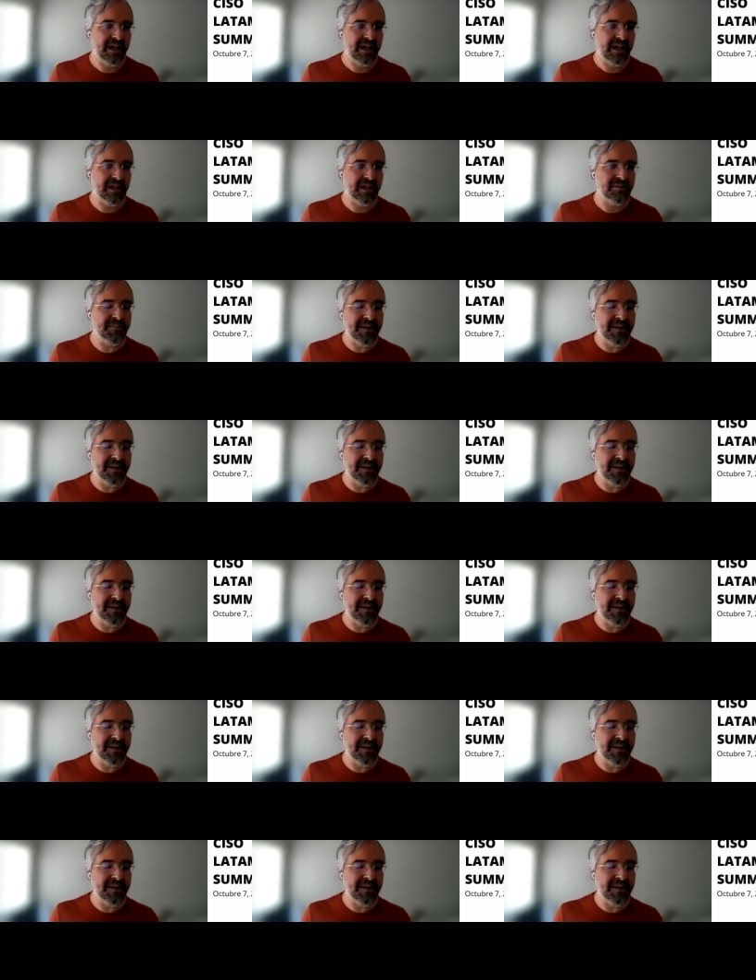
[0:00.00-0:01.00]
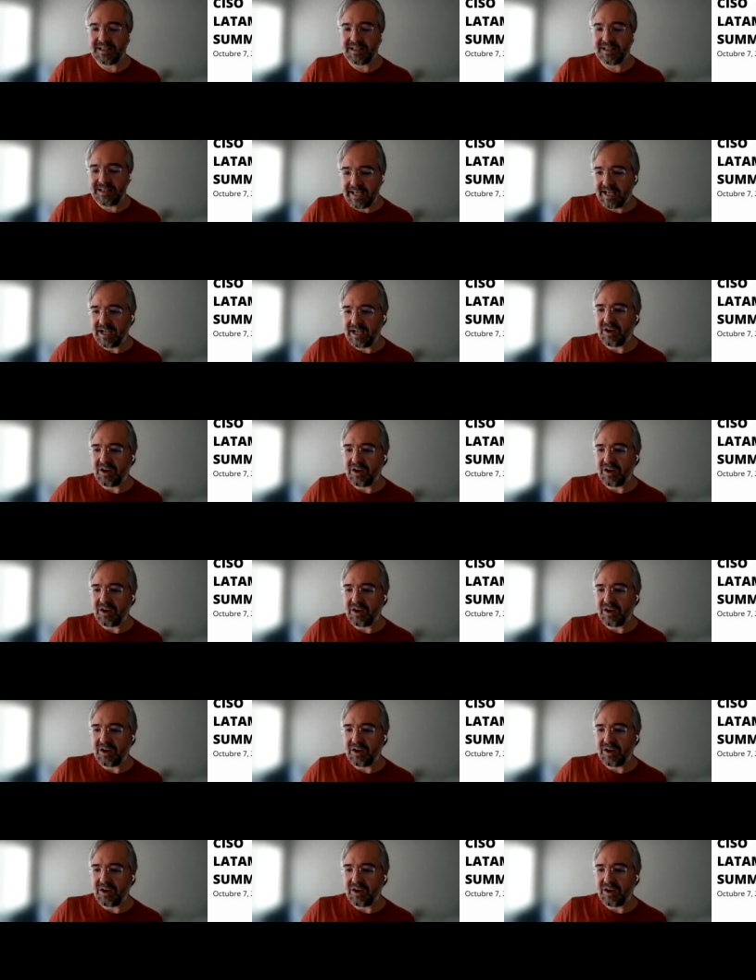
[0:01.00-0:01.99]
And because now
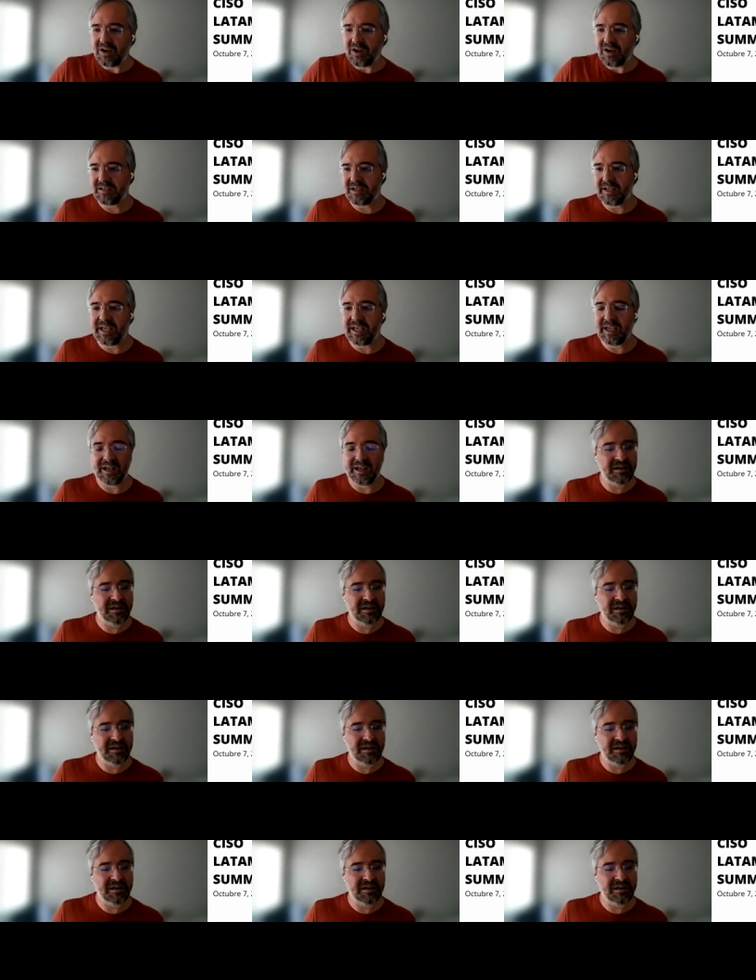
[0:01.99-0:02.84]
there is, again,